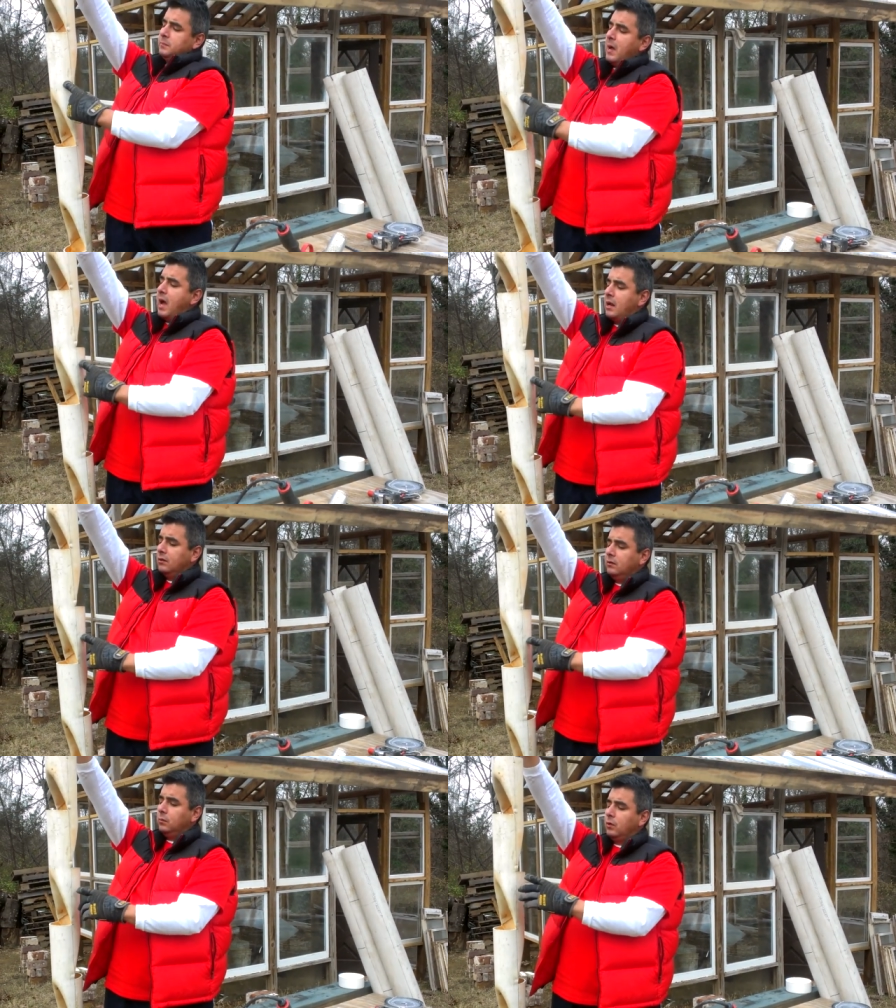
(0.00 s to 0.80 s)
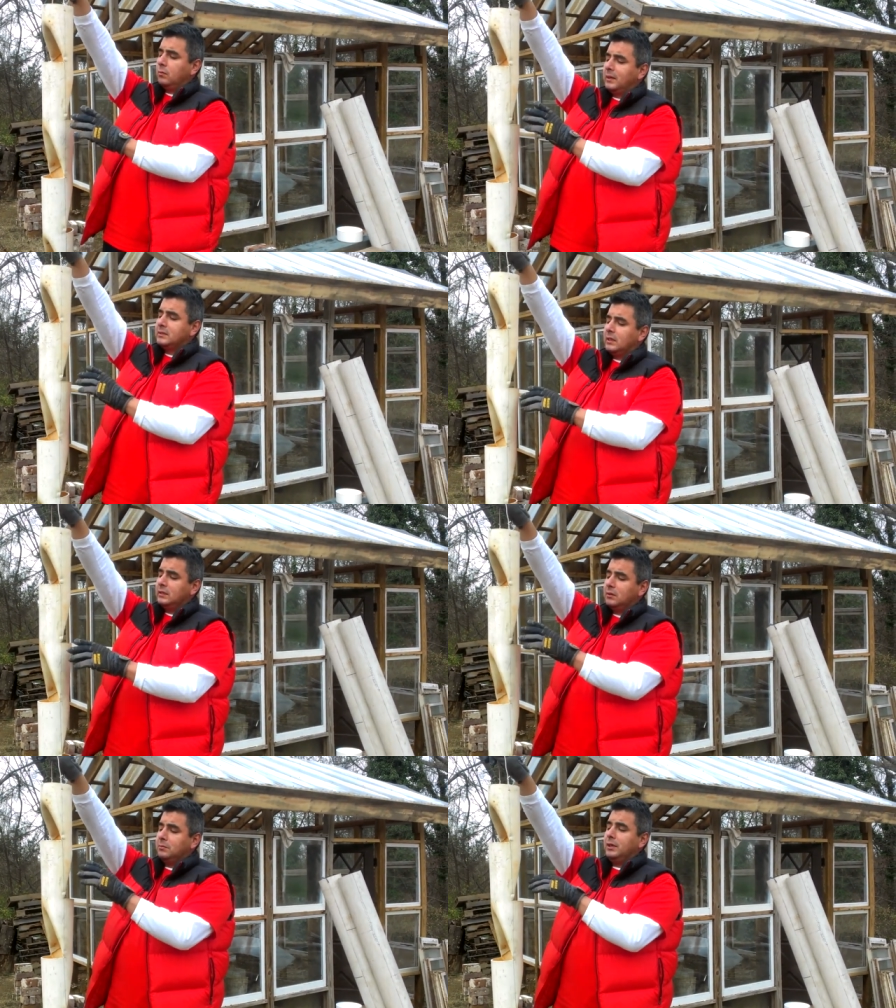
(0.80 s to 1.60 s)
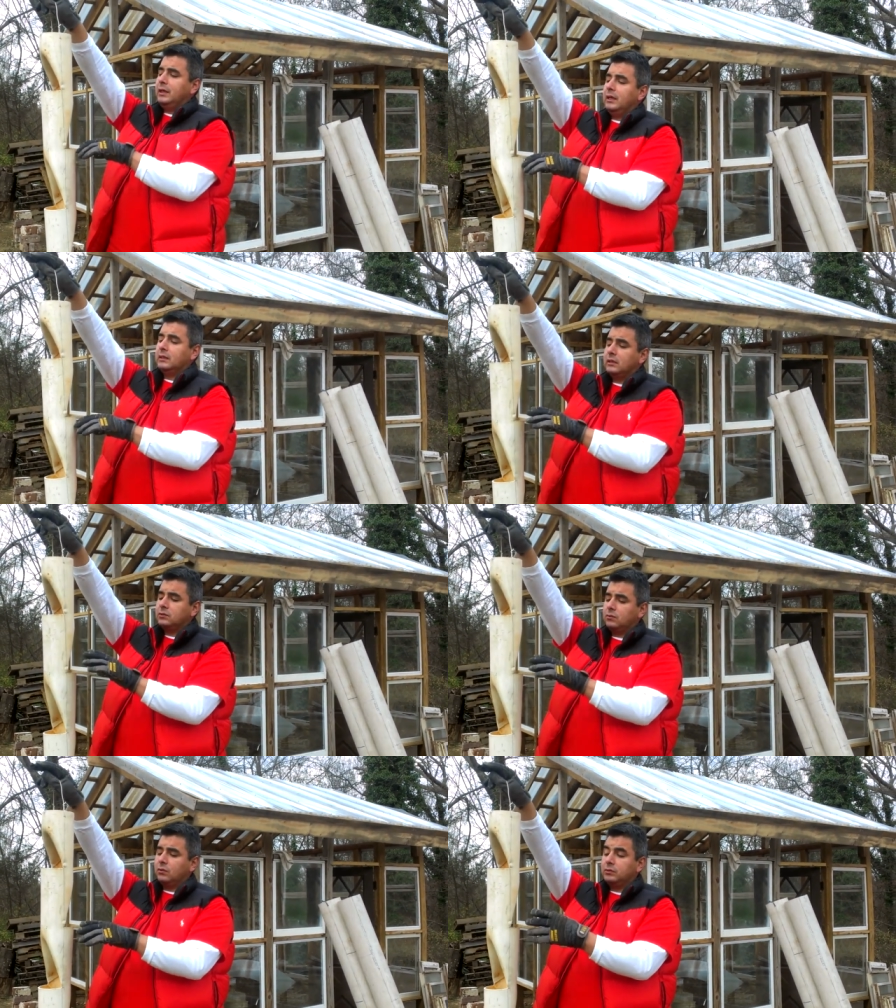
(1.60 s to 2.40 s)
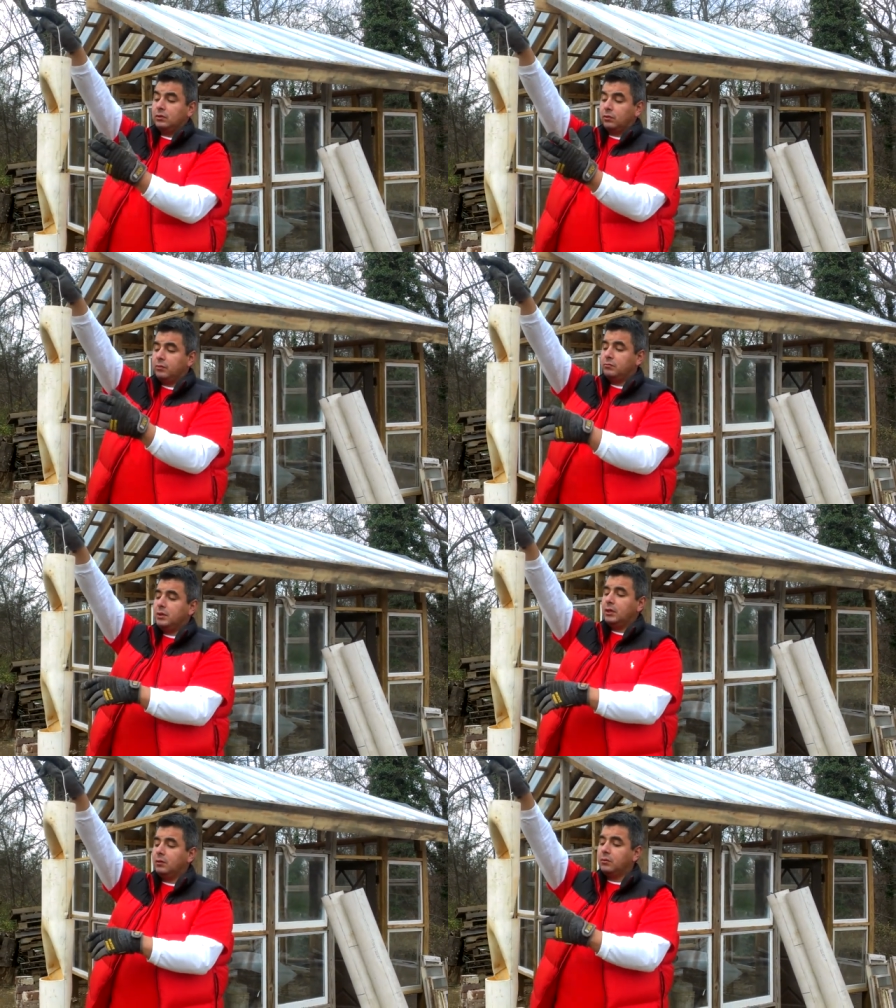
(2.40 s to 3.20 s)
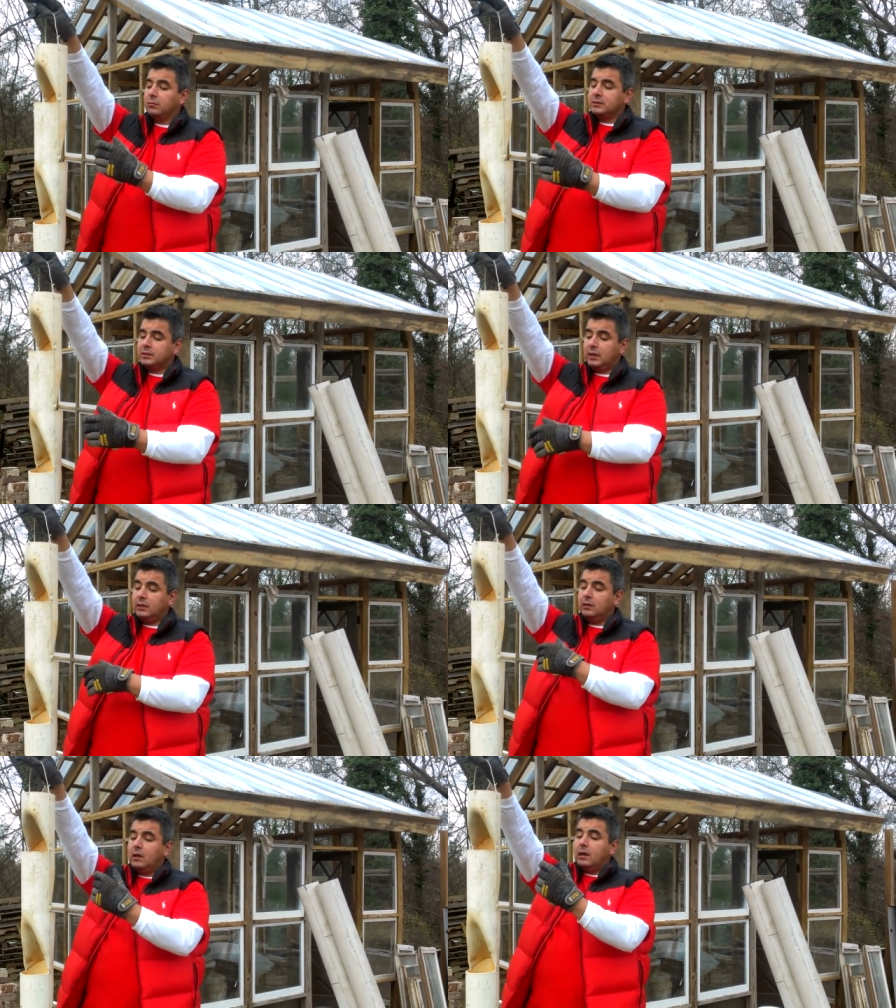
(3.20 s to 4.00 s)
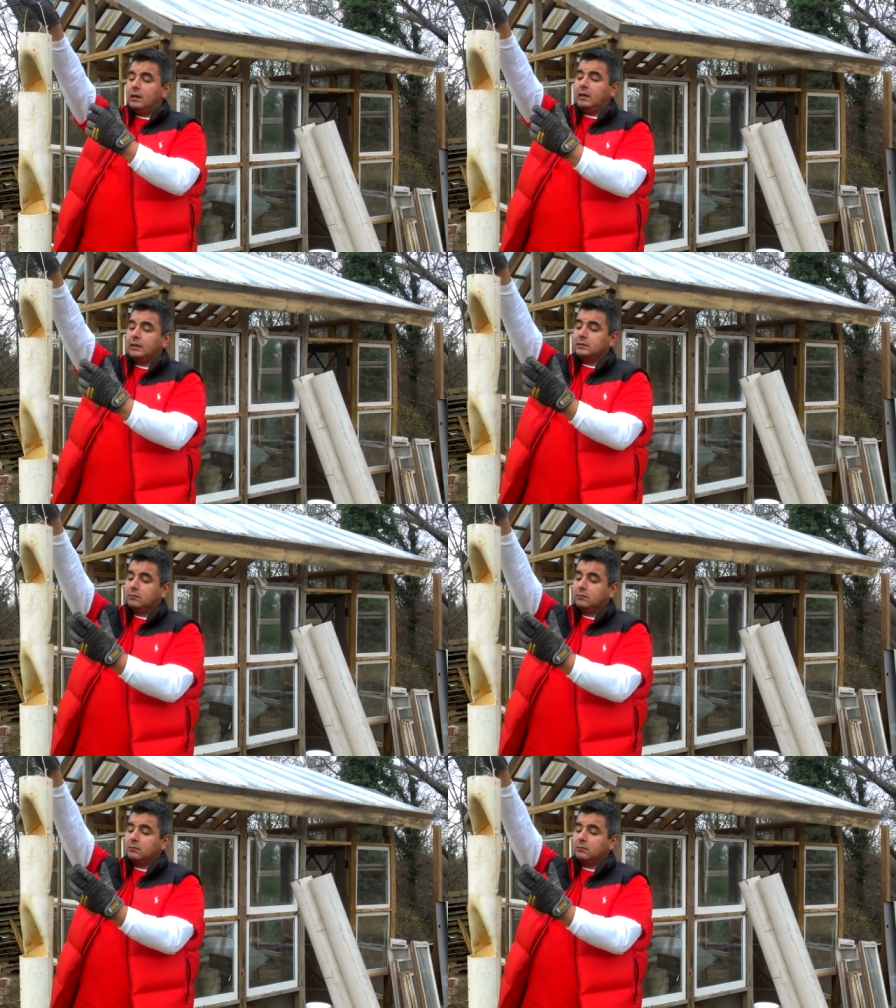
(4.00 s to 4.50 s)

pattern will maintain the media that you're growing. The growing media will maintain nice and